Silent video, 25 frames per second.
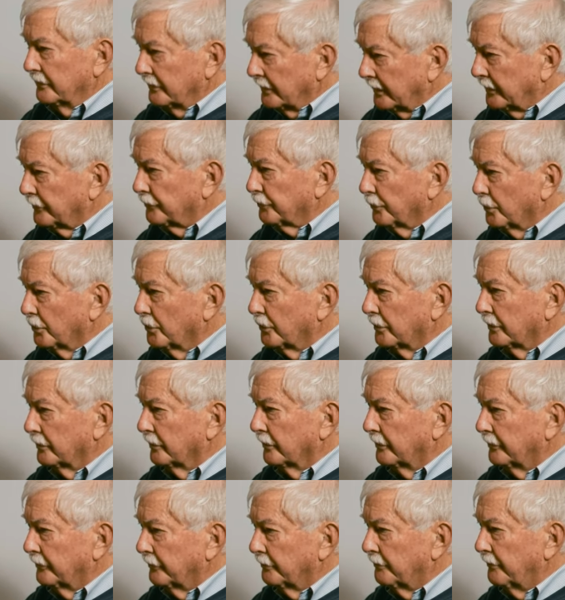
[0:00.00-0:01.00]
less
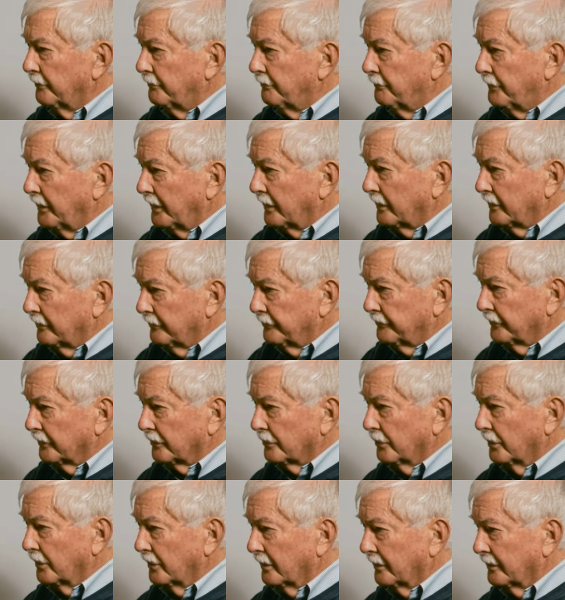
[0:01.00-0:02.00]
water is better for
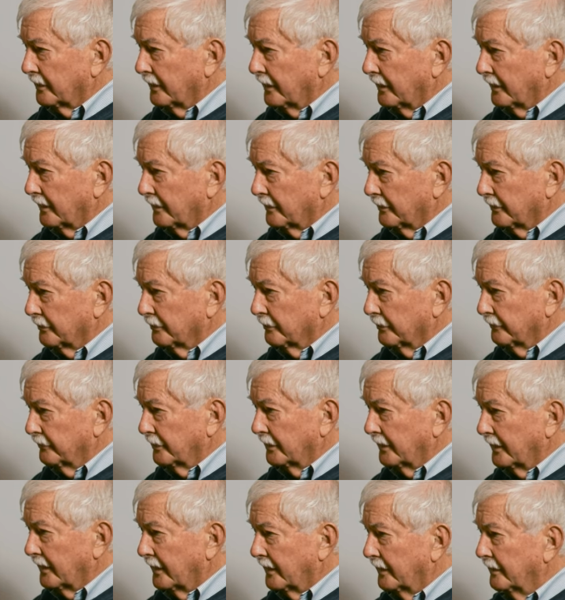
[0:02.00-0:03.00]
quality out of the
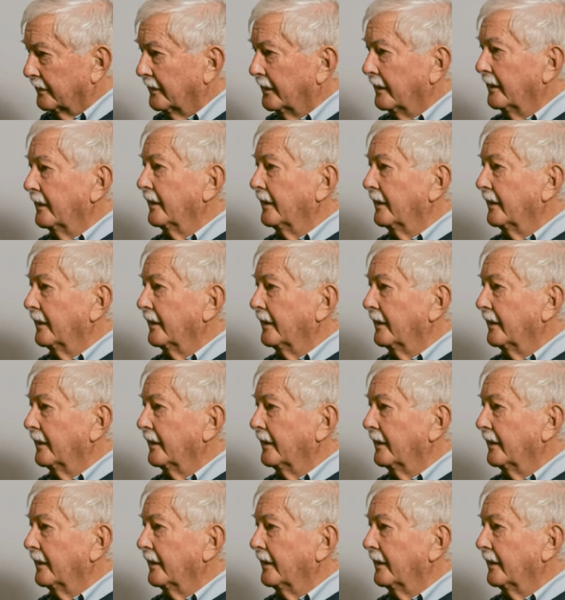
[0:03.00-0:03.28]
riverland.